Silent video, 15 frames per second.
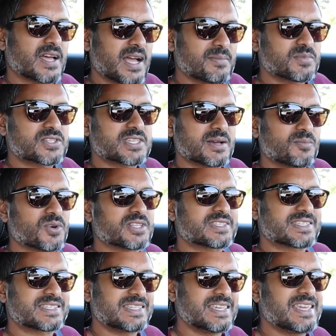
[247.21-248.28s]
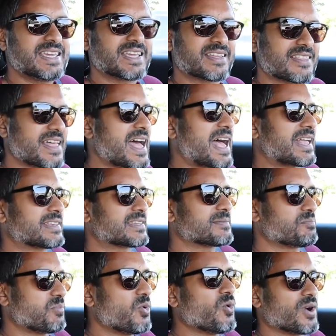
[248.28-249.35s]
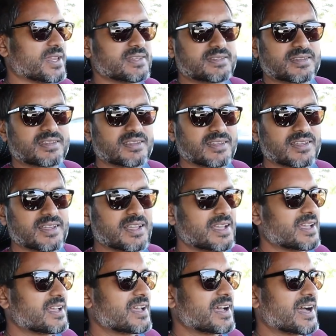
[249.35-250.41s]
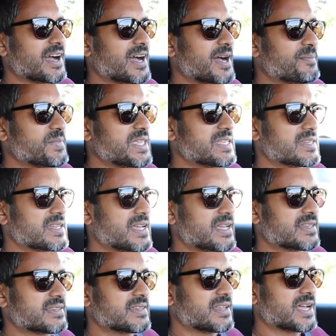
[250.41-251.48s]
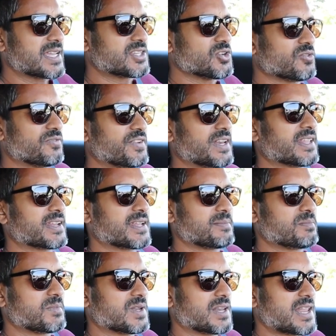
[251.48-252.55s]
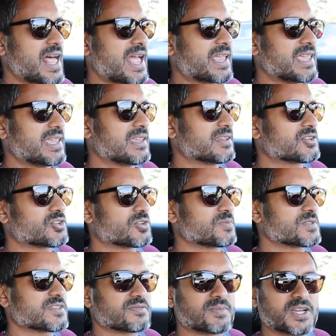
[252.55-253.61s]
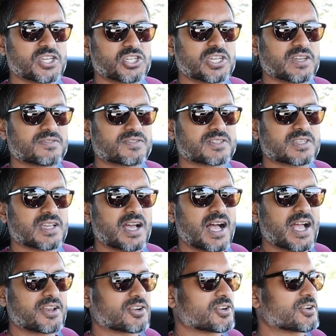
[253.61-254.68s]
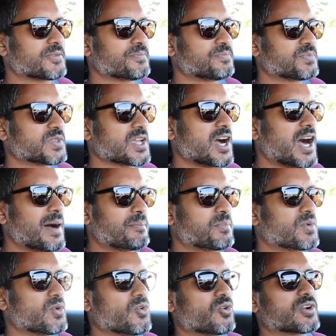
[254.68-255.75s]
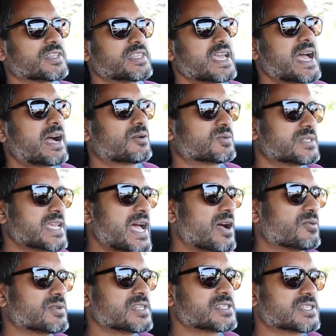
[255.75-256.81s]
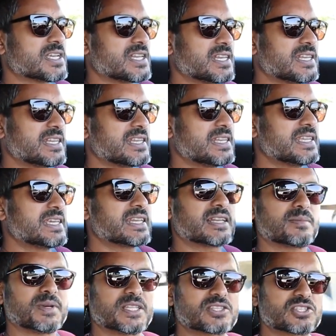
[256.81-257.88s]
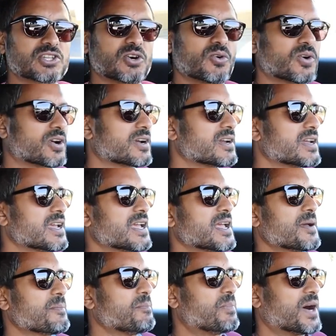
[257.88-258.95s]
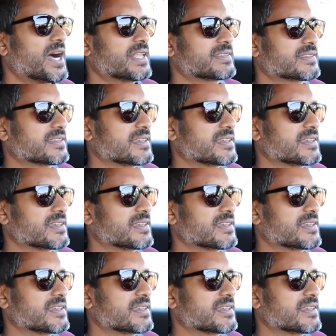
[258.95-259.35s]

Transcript: I'm somewhat seeing that point, in that I don't feel that I'm lacking in terms of my shifts, either up or down. Down is a little bit slower, but